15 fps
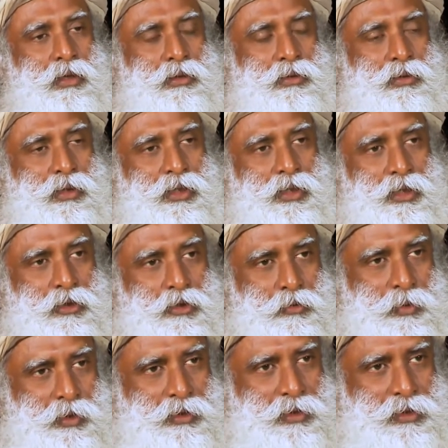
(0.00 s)
you can
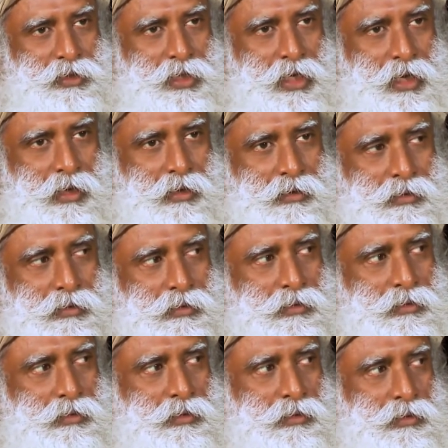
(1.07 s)
incubate the sound
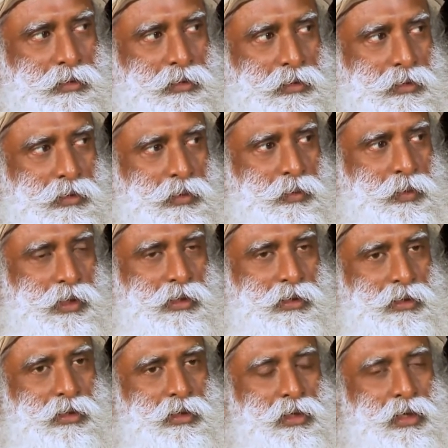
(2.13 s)

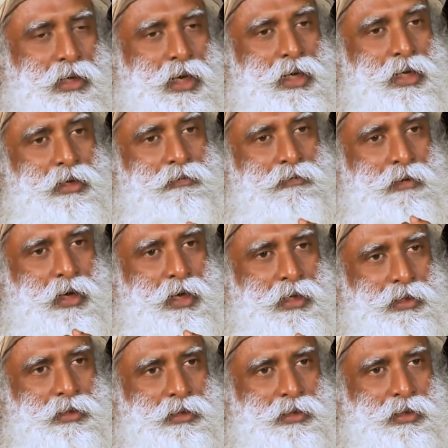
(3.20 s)
with a
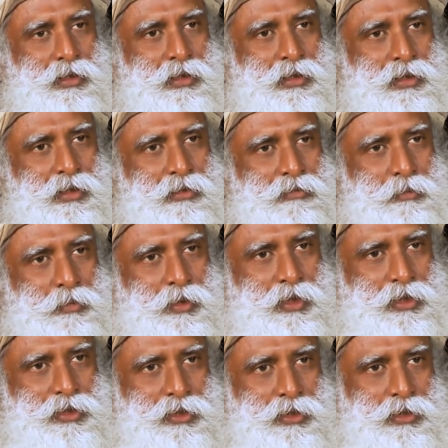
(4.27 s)
refined
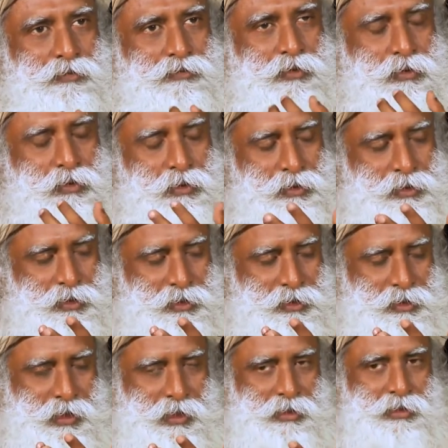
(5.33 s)
reverberation of your
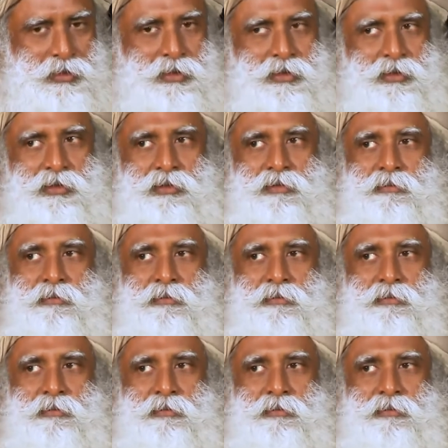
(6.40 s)
consciousness.